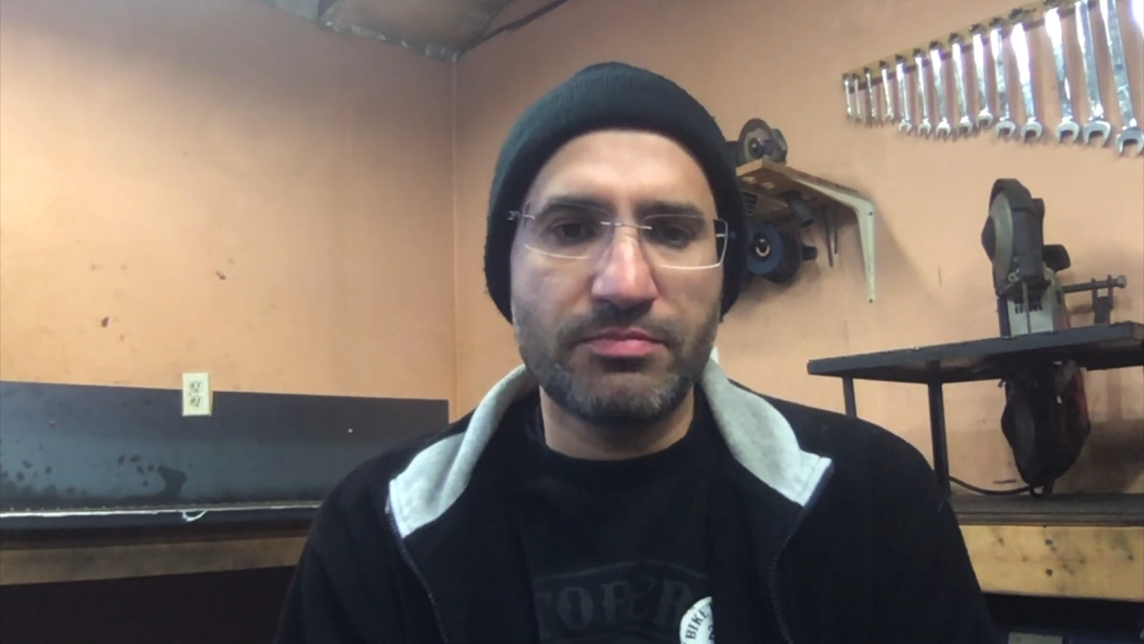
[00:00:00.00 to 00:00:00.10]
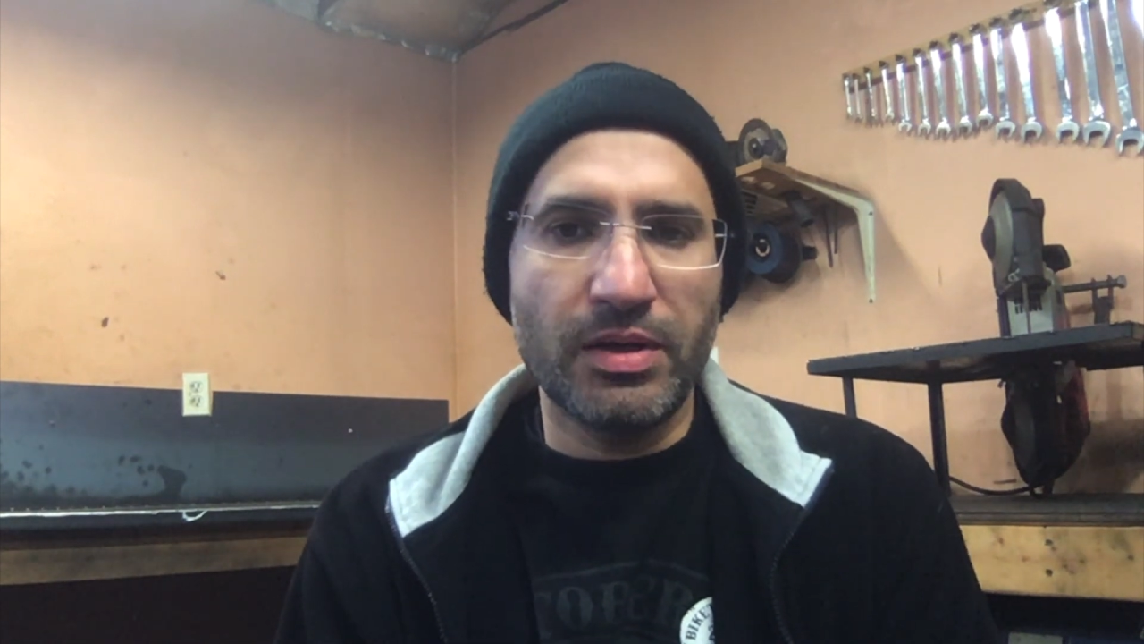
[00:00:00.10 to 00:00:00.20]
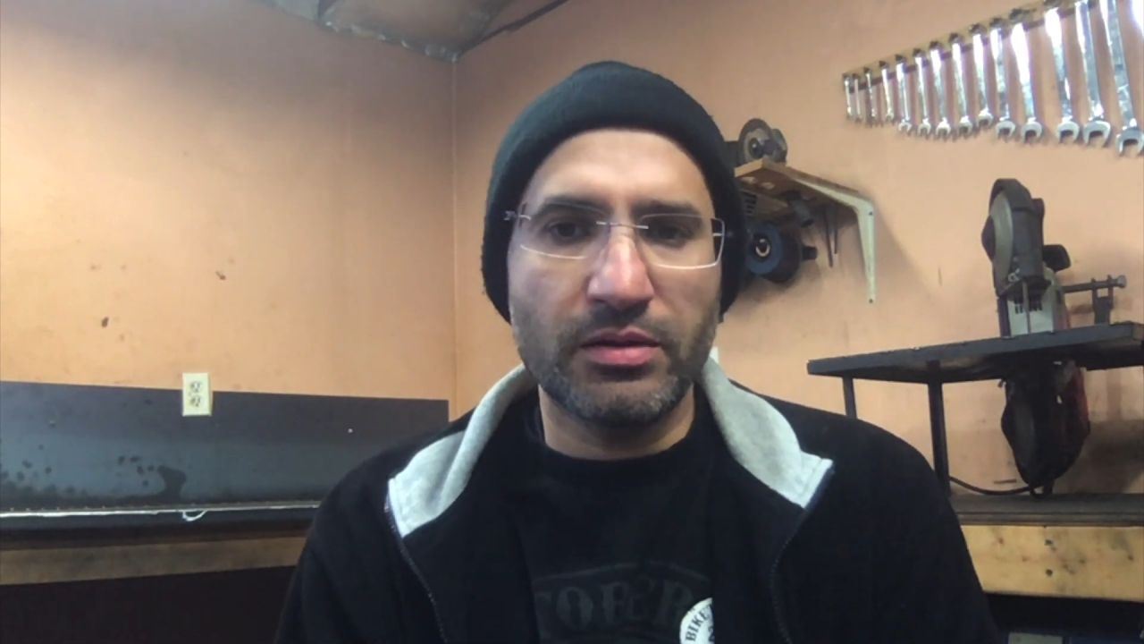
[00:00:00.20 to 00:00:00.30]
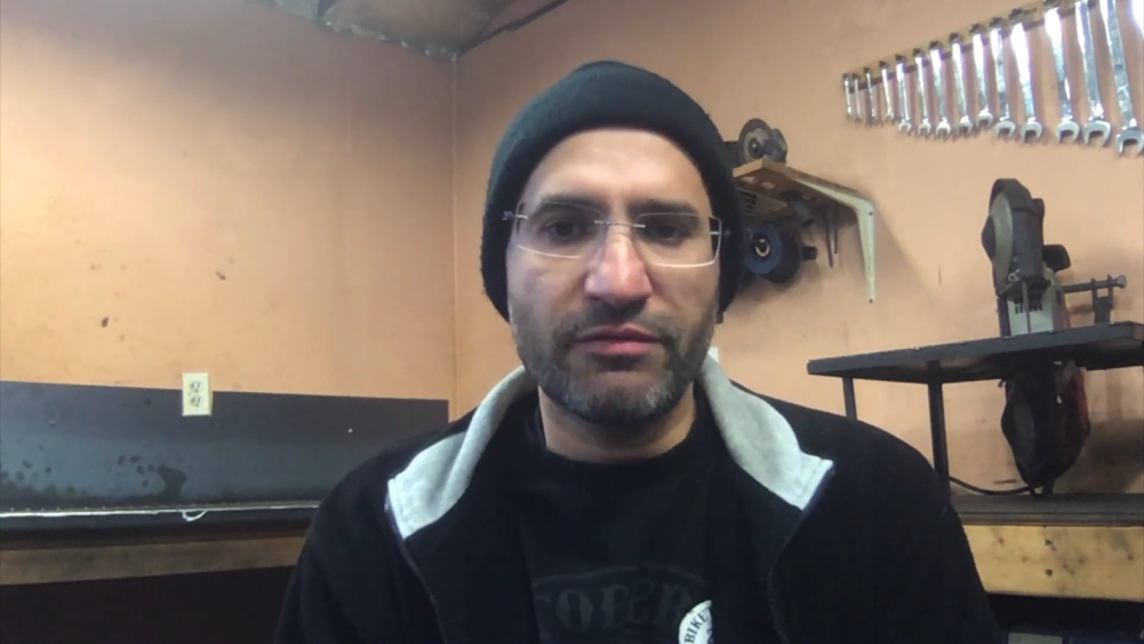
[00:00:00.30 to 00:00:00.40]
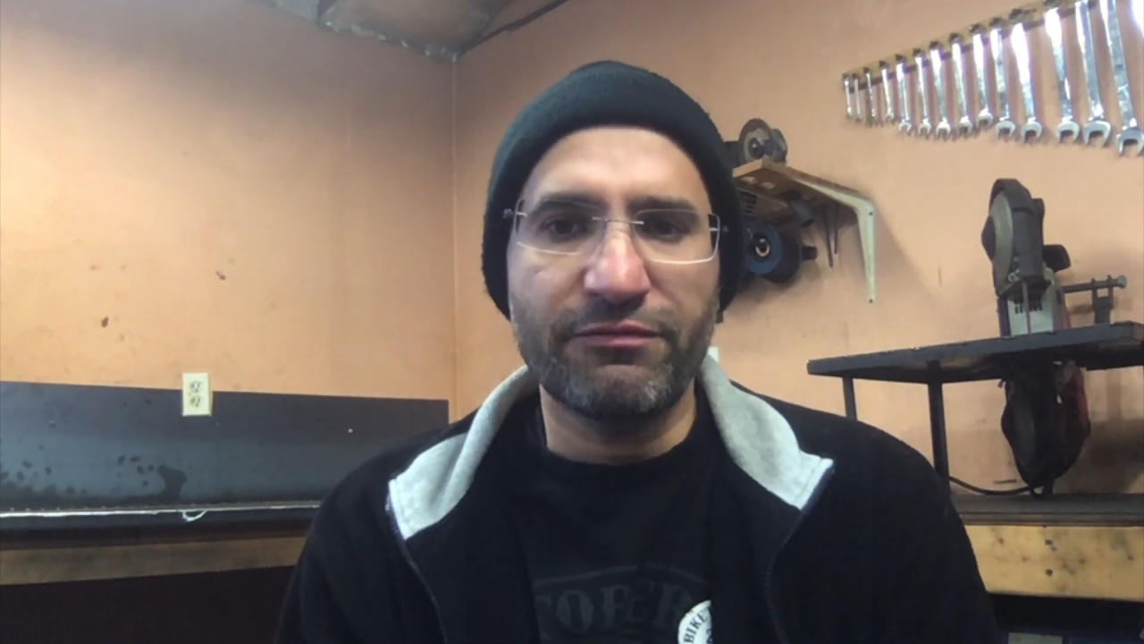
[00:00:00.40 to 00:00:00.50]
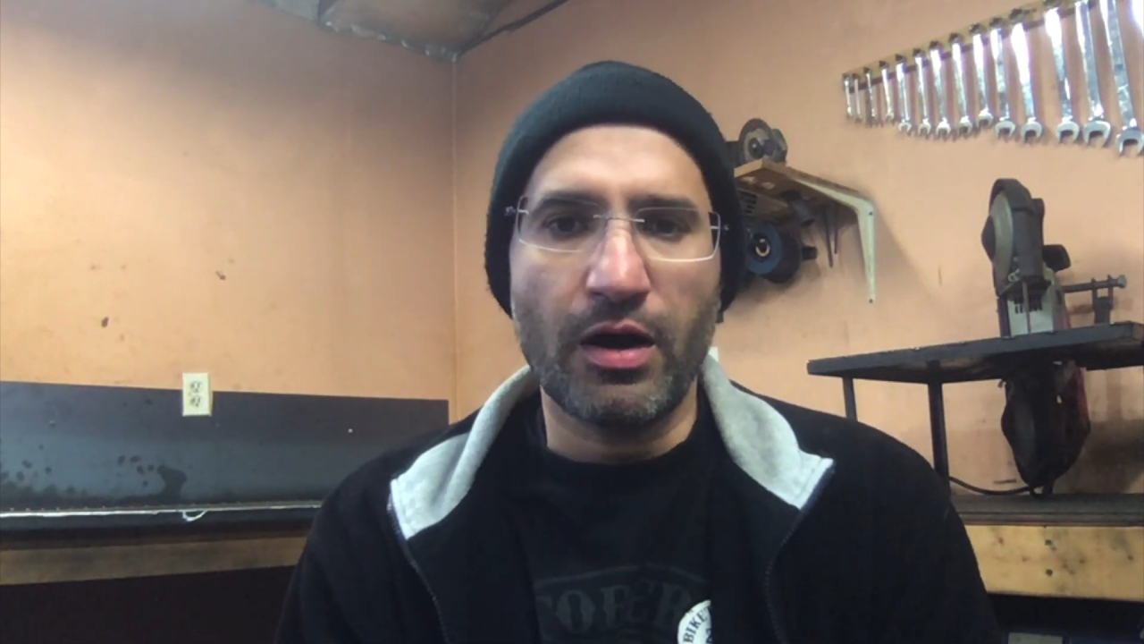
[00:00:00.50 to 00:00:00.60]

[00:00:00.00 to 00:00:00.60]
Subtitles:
built of